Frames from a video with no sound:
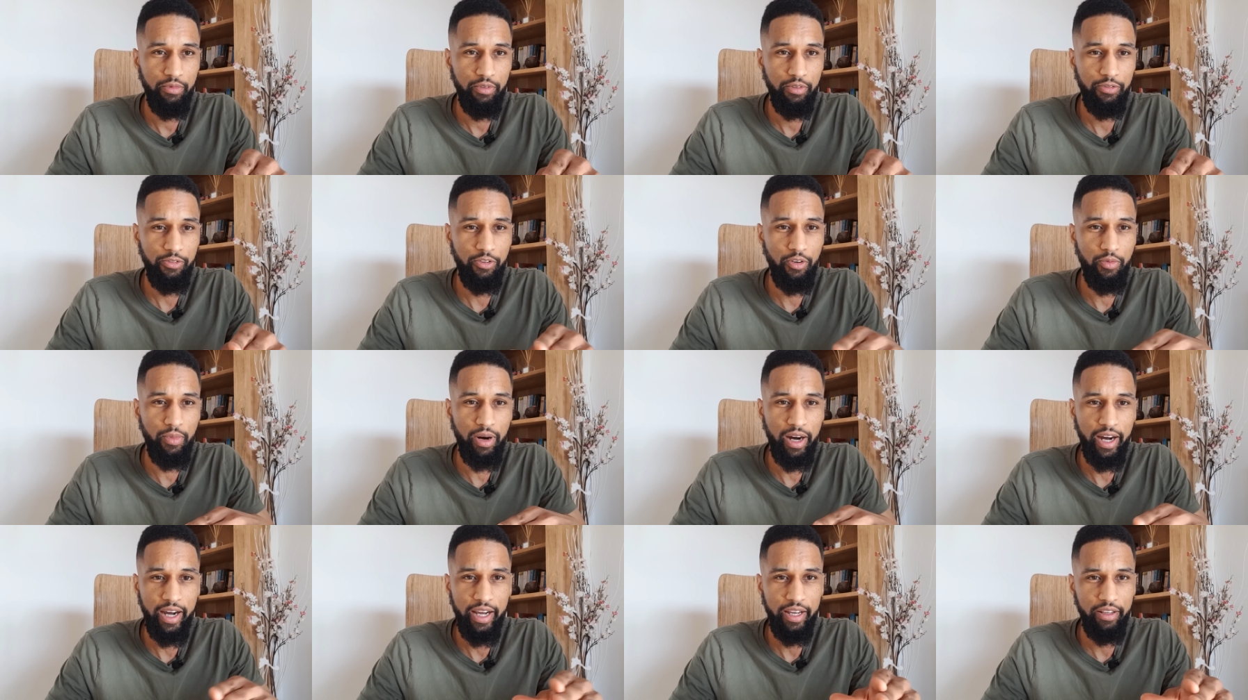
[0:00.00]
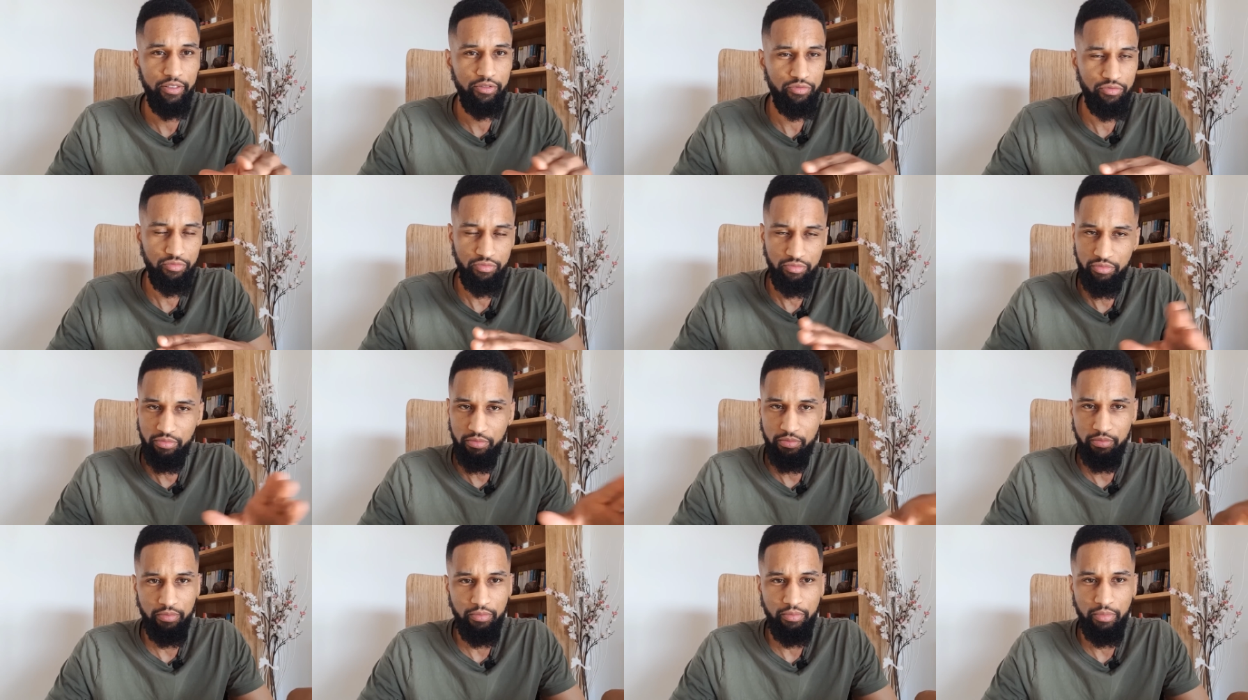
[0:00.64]
for
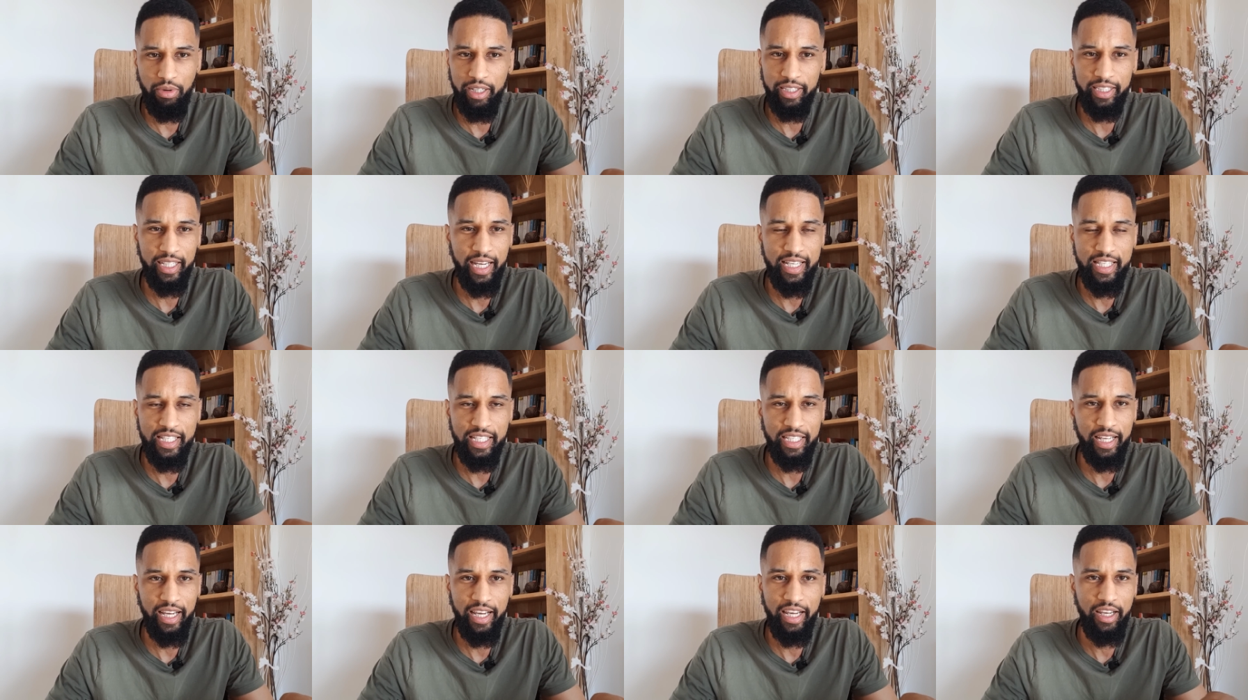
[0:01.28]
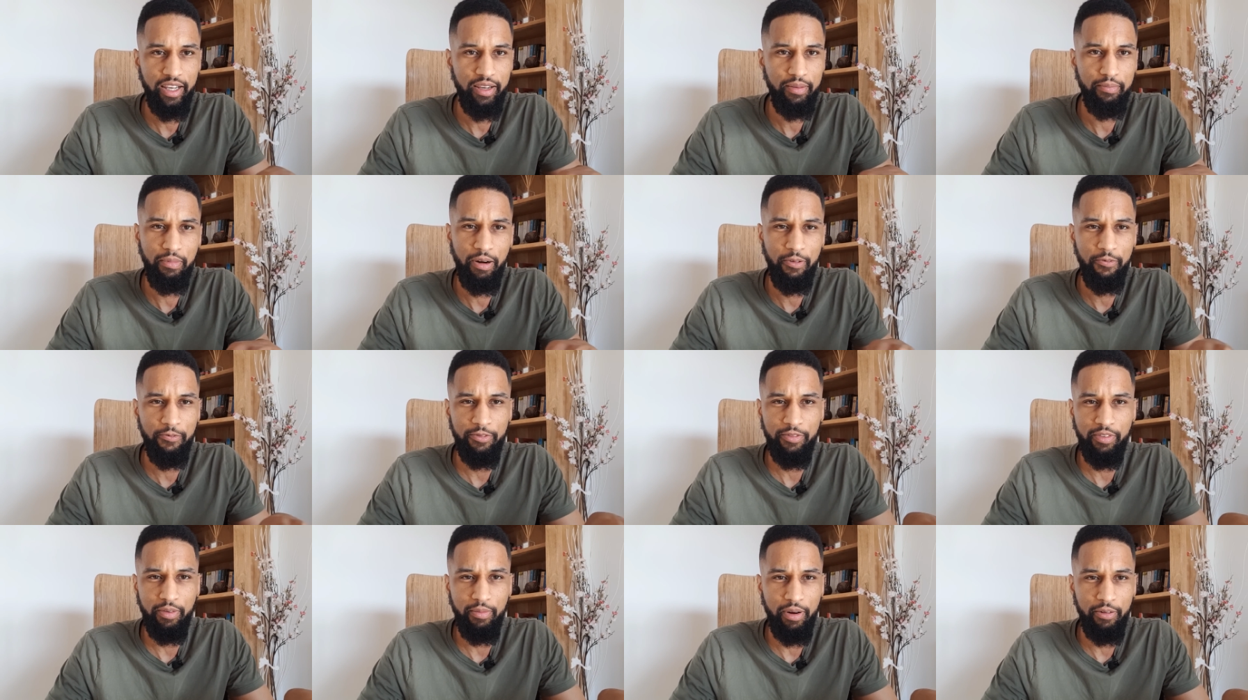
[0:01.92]
my day-to-day,
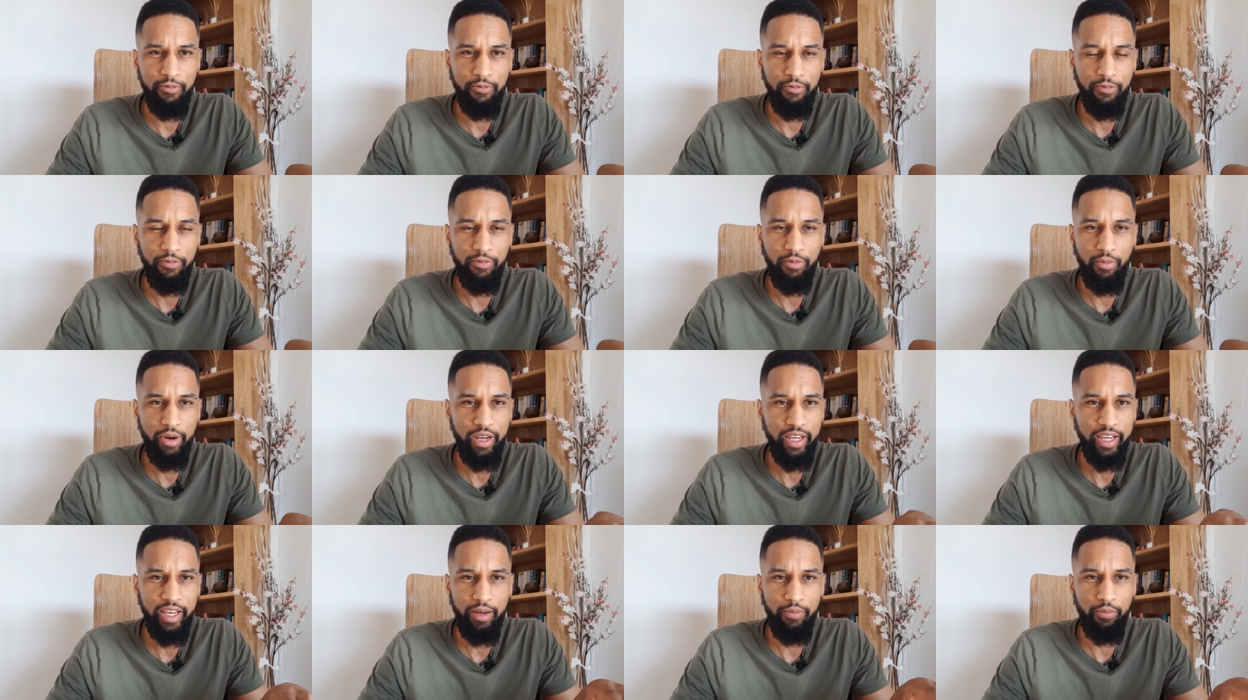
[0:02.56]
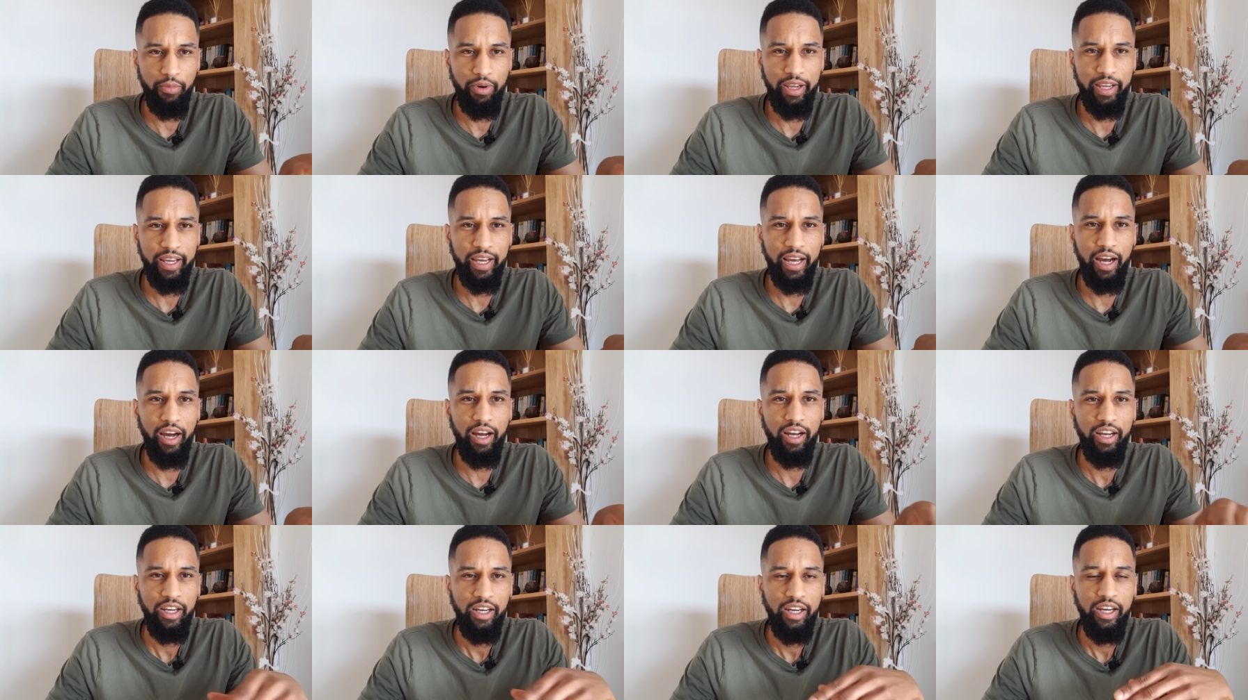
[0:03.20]
month-to-month, week-in,
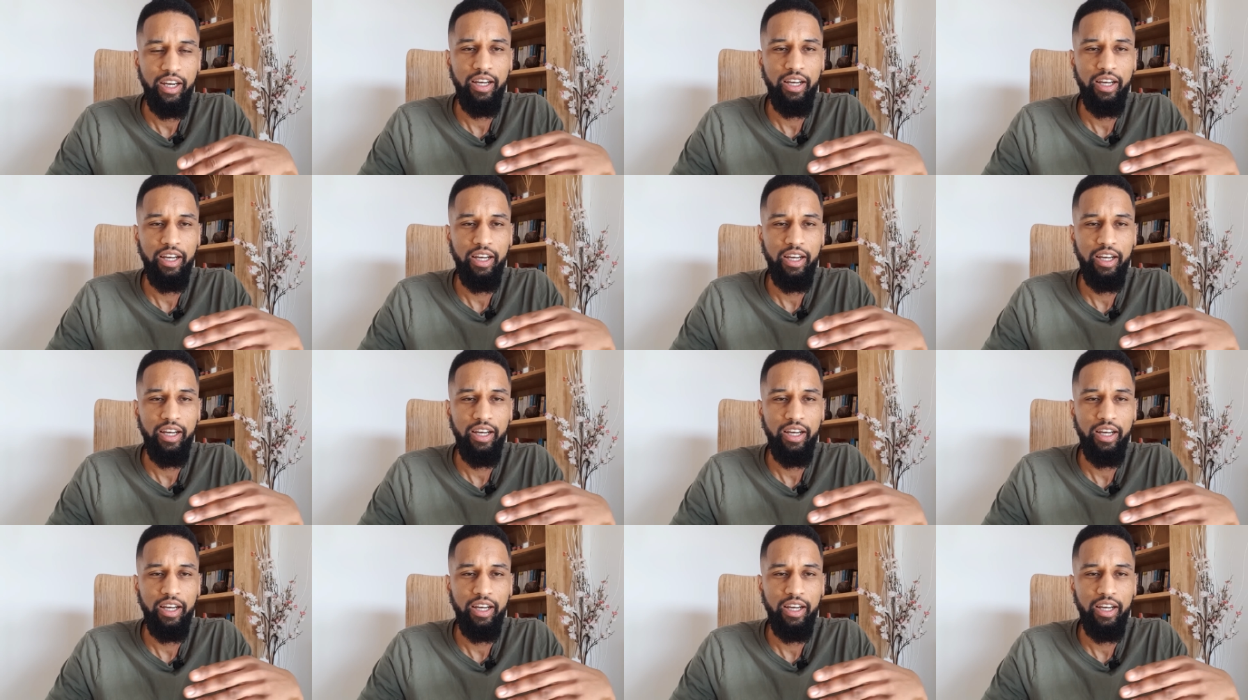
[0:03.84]
week-out,